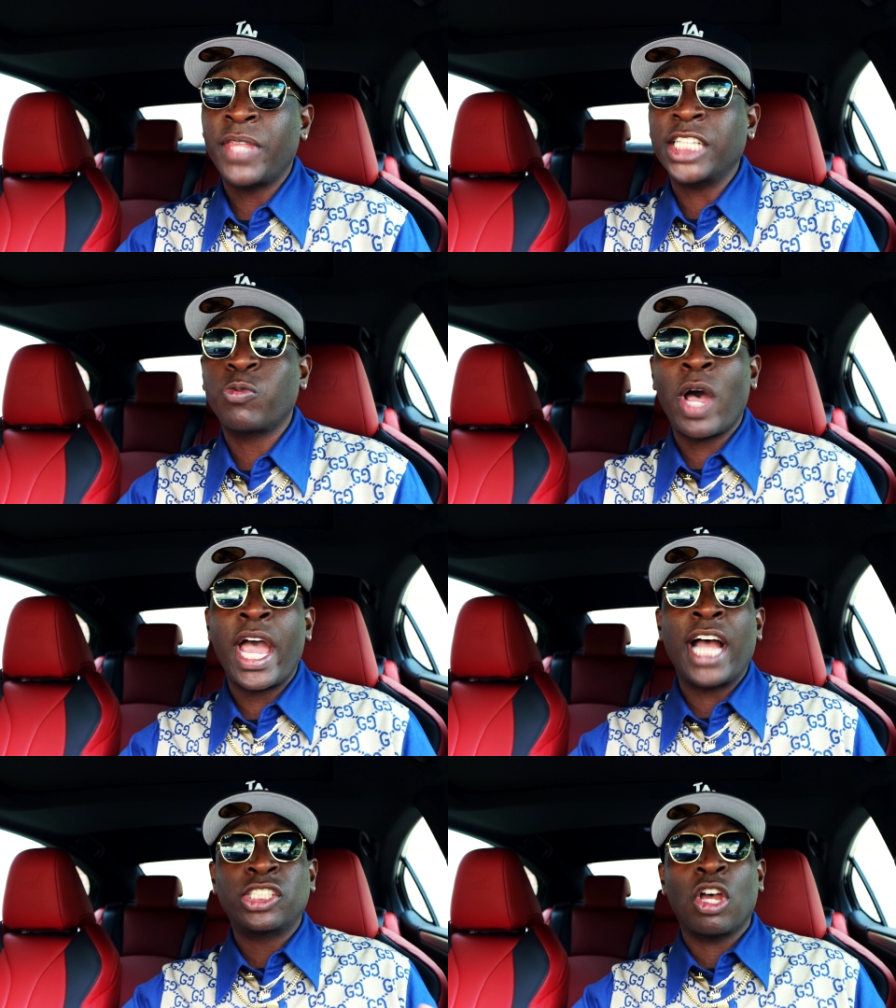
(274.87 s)
That's
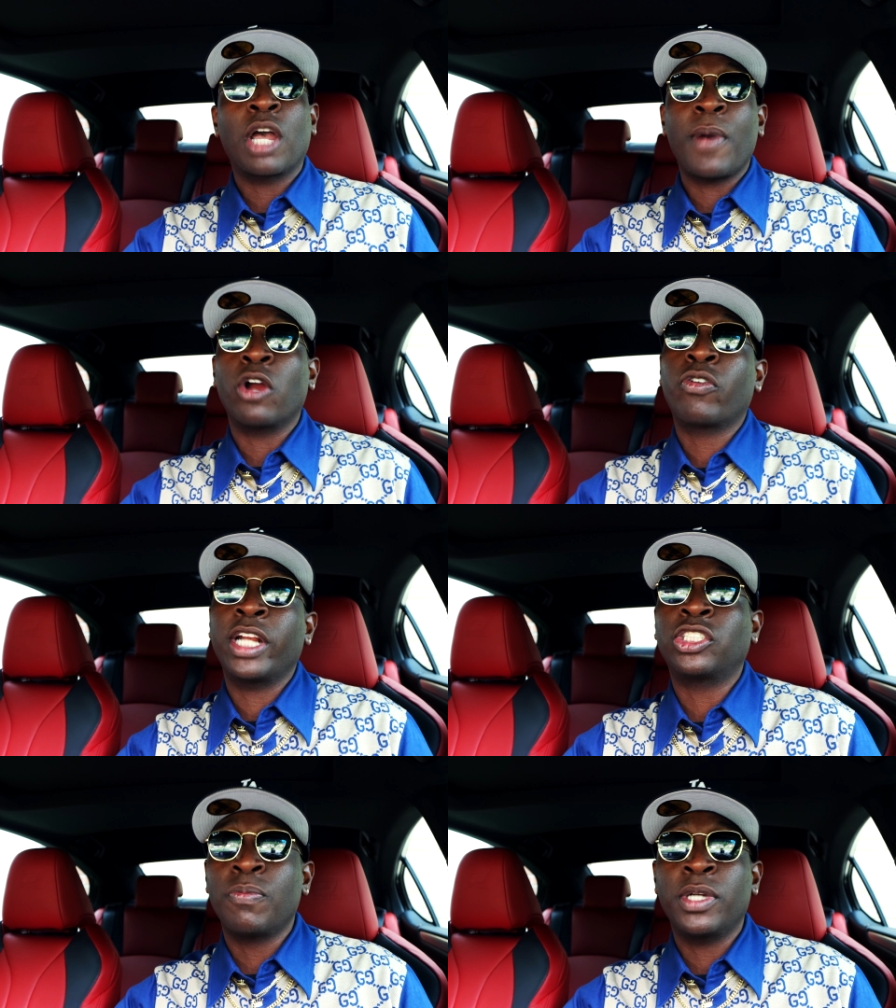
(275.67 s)
why I talk about
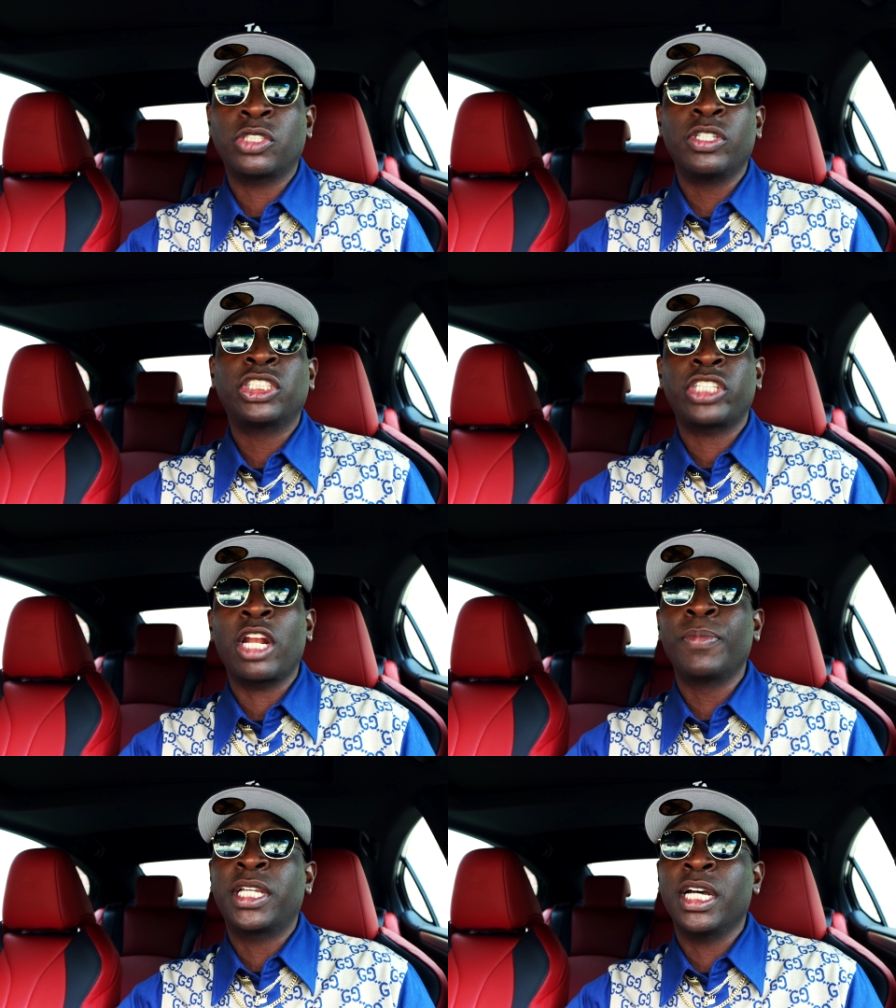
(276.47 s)
credit so much on this
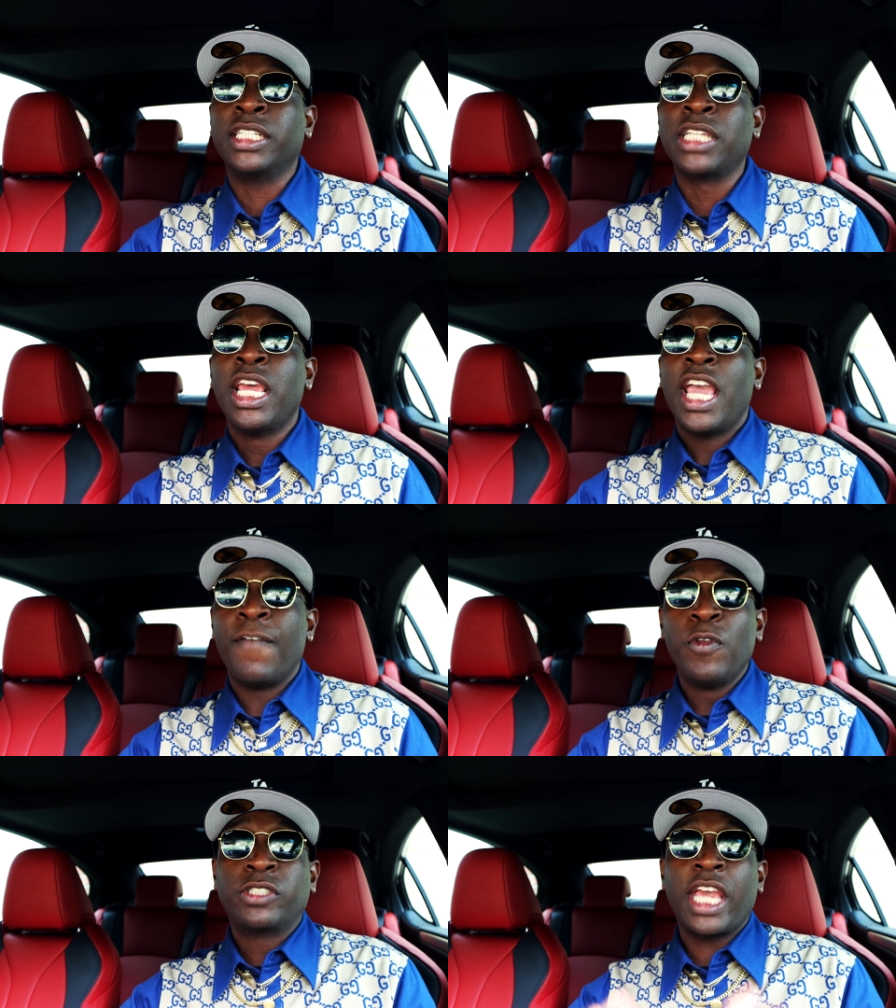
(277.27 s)
channel because
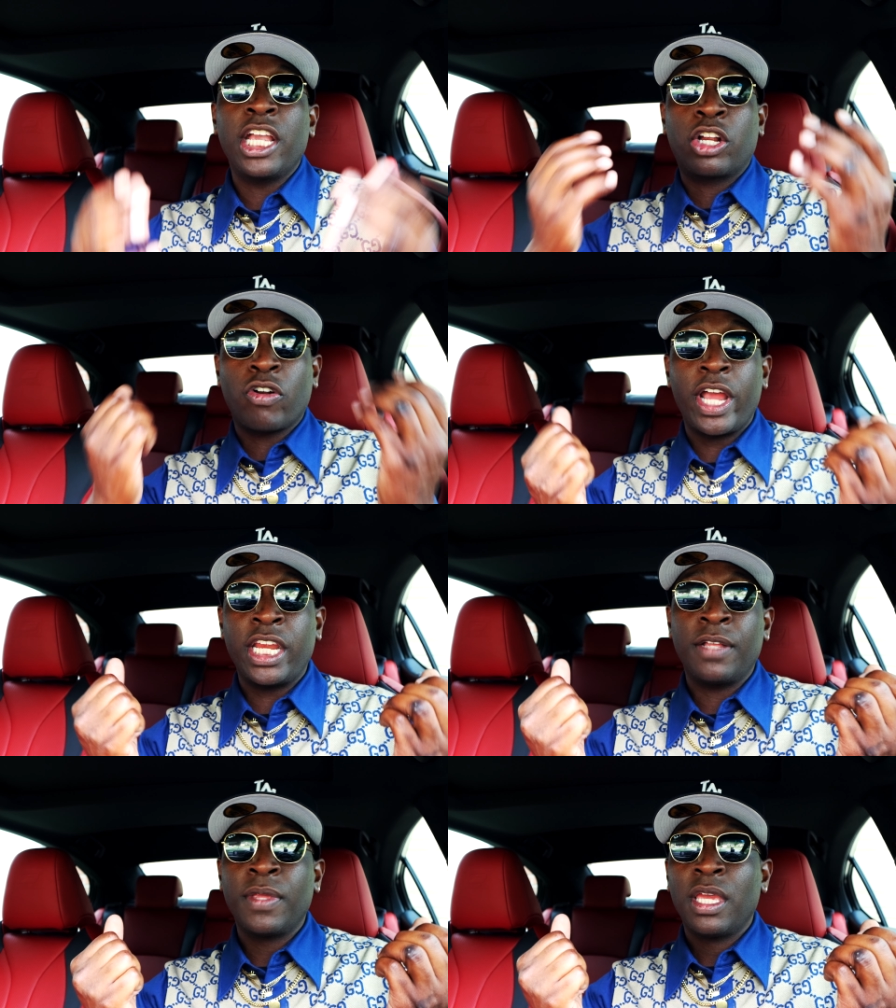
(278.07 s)
if you take credit